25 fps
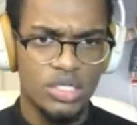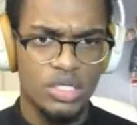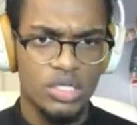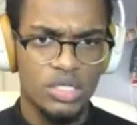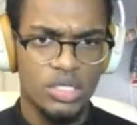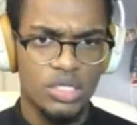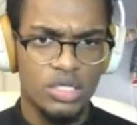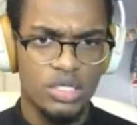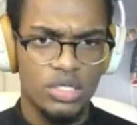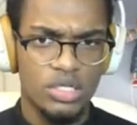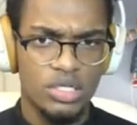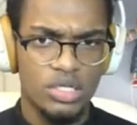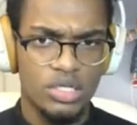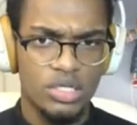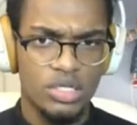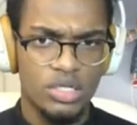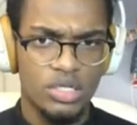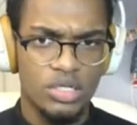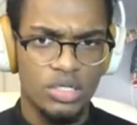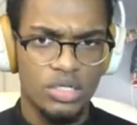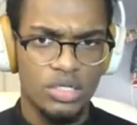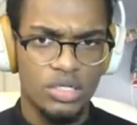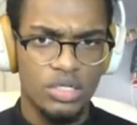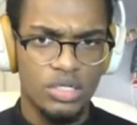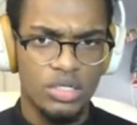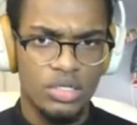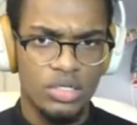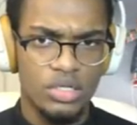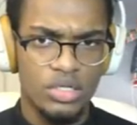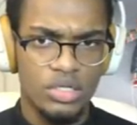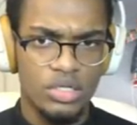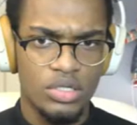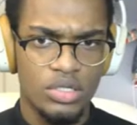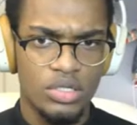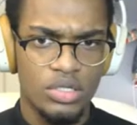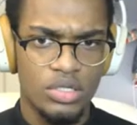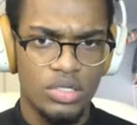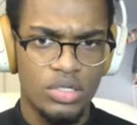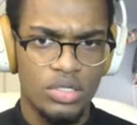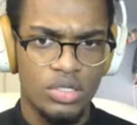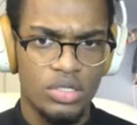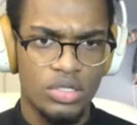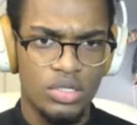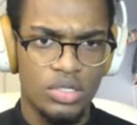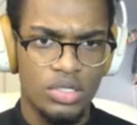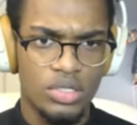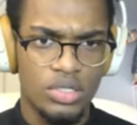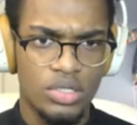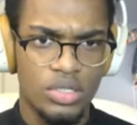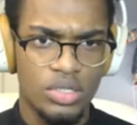
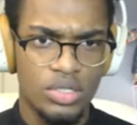(silence)